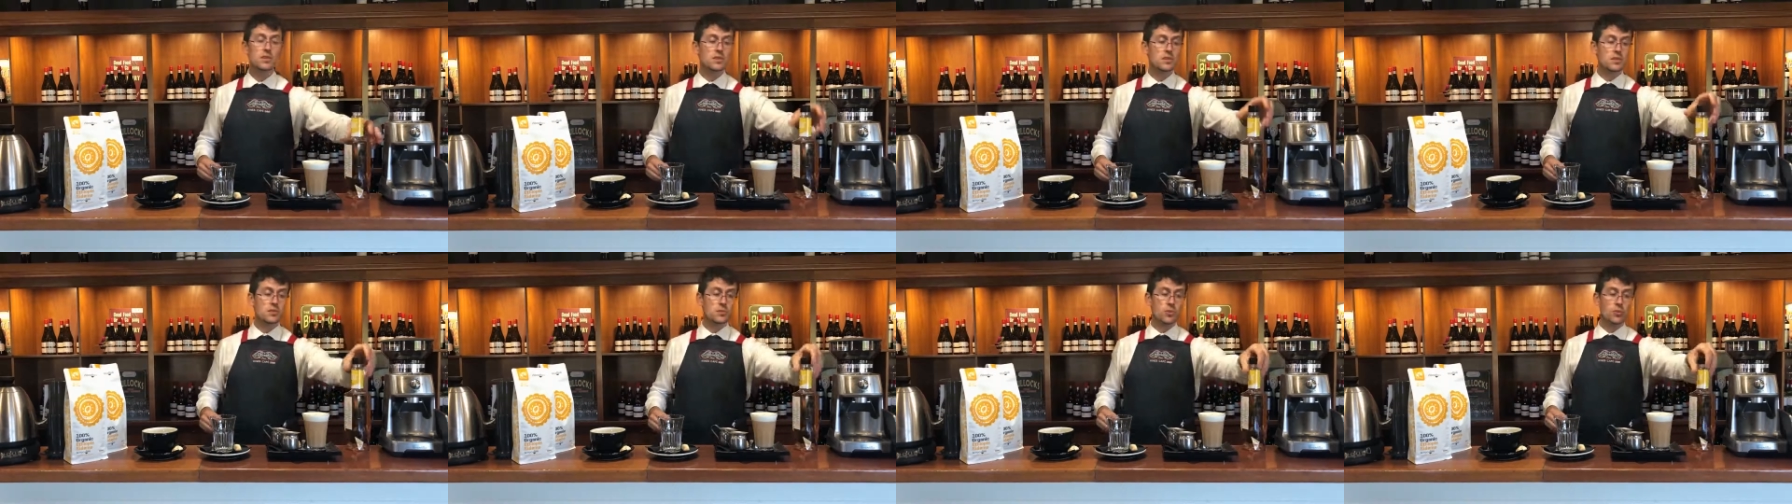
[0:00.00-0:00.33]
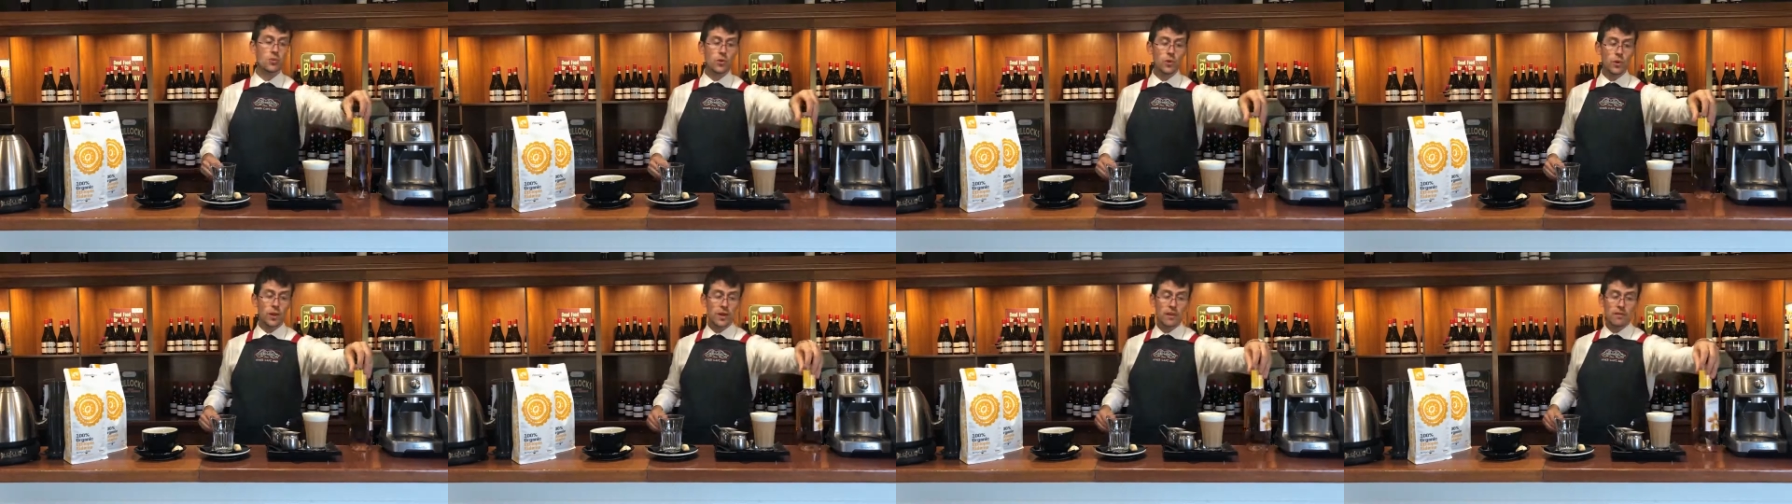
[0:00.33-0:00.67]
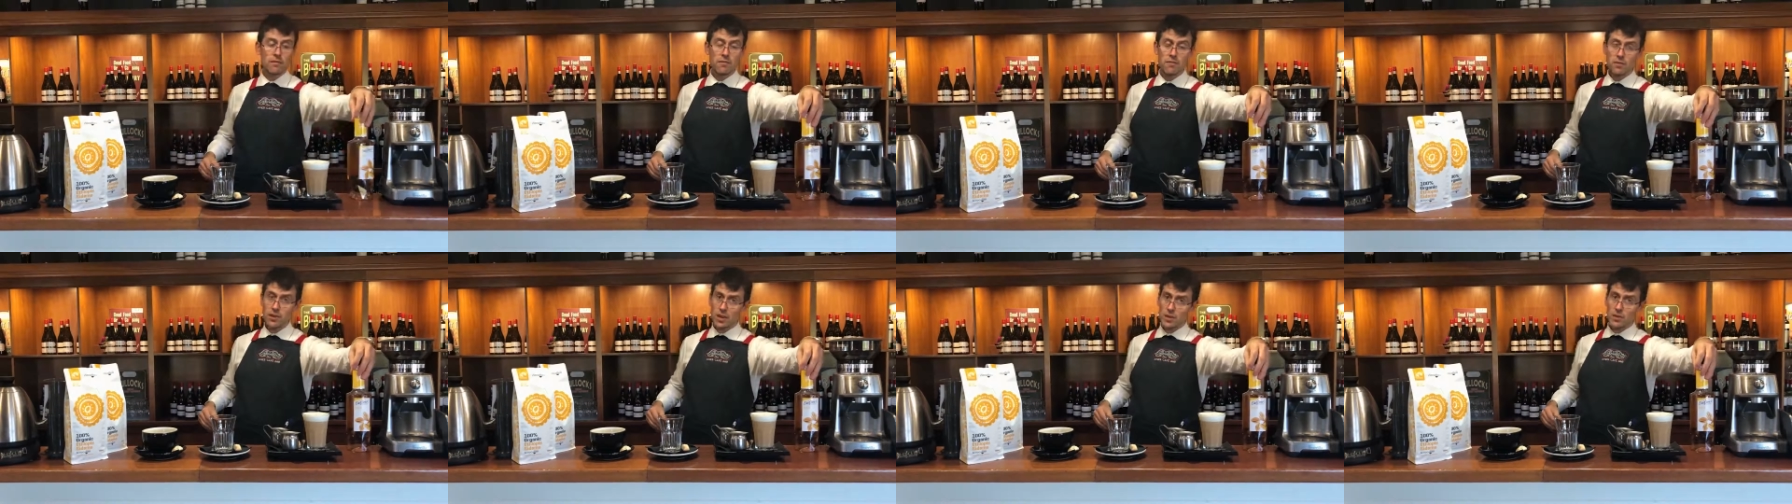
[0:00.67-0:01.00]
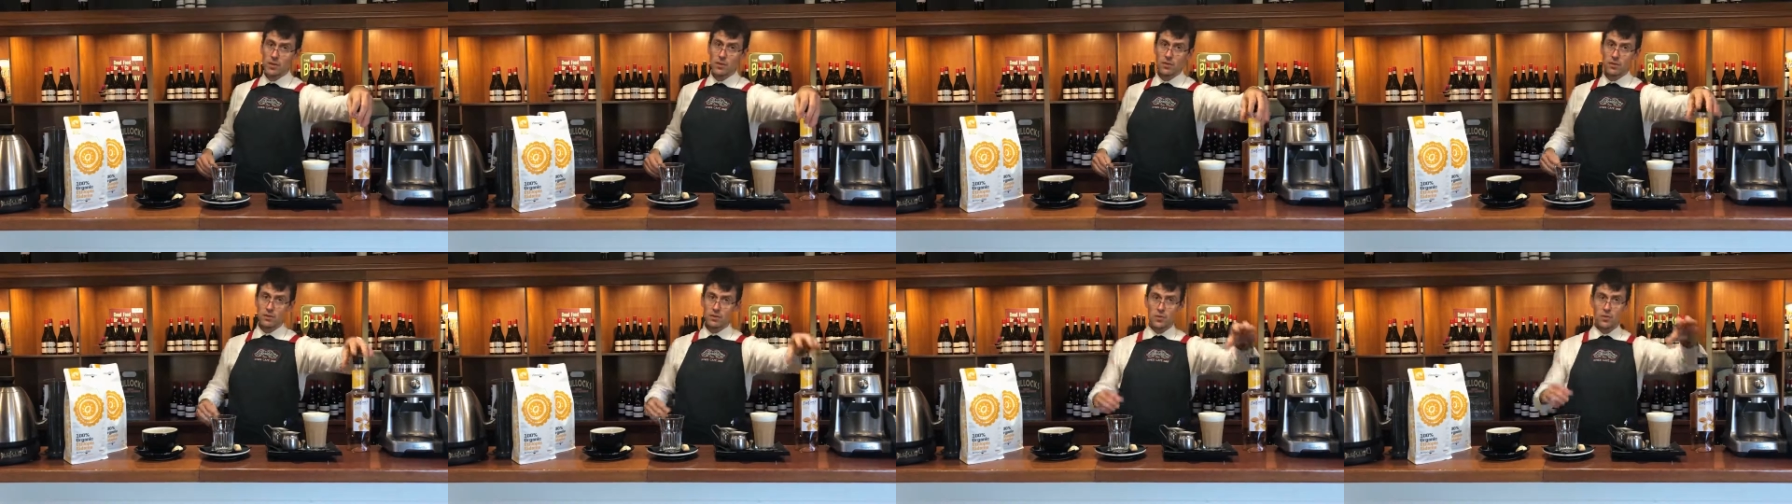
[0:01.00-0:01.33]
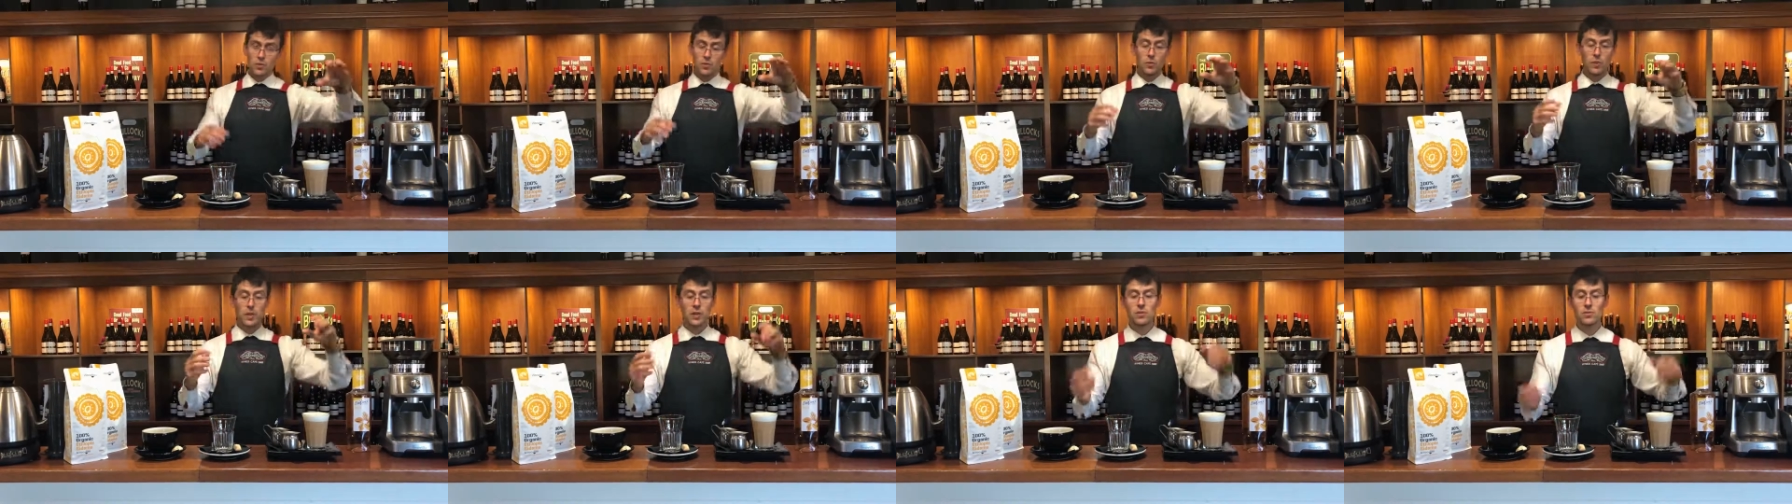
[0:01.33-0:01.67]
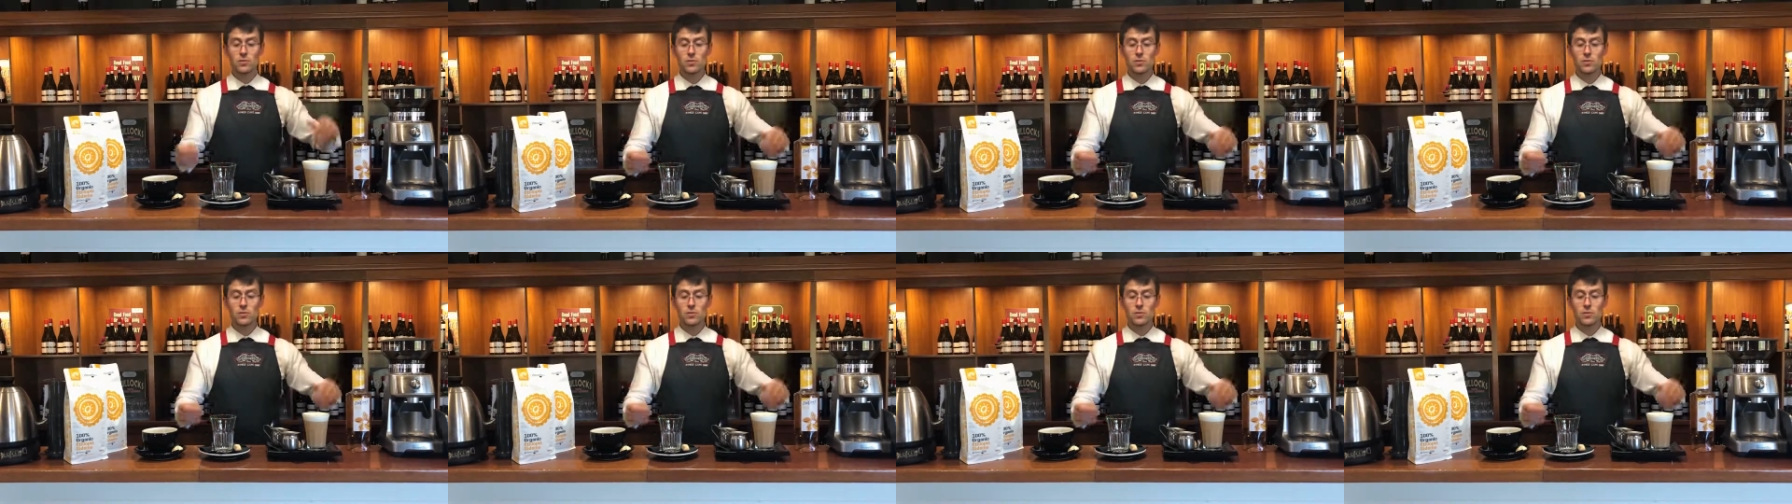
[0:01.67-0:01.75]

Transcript: this quick video, this quick